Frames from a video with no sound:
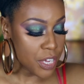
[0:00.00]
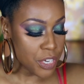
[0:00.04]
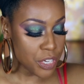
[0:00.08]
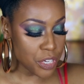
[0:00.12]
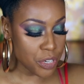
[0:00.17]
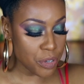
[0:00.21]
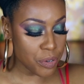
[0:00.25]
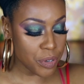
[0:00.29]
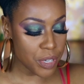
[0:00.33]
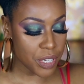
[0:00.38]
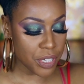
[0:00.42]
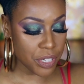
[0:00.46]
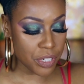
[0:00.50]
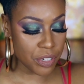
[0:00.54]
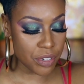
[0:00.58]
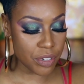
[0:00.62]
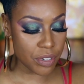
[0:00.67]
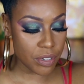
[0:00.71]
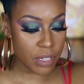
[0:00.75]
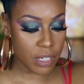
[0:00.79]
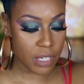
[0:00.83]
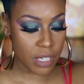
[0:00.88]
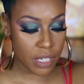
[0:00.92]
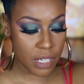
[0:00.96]
to it so
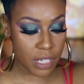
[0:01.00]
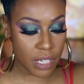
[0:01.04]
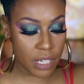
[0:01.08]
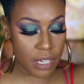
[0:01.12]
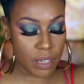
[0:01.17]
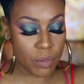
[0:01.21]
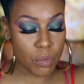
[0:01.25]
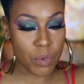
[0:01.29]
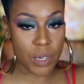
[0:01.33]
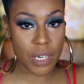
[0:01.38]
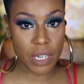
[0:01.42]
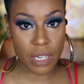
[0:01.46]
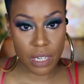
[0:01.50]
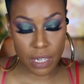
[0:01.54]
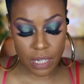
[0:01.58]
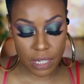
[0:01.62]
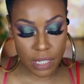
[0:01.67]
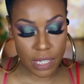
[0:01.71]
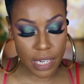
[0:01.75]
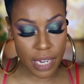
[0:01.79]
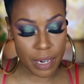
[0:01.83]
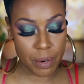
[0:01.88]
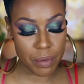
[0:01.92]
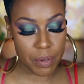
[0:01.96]
you can see what it
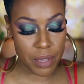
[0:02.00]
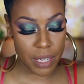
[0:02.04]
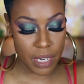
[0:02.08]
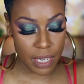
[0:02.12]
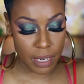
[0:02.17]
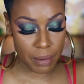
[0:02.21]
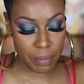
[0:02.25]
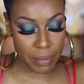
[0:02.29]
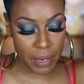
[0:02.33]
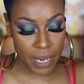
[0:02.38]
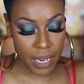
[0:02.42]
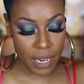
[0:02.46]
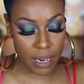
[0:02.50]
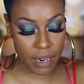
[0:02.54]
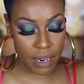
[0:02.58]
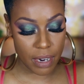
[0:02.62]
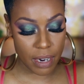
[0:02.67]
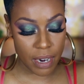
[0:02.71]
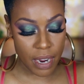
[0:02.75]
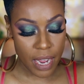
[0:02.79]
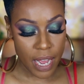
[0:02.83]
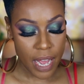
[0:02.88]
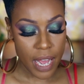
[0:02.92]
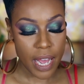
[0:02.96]
looks like with the lip
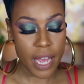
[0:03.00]
liner.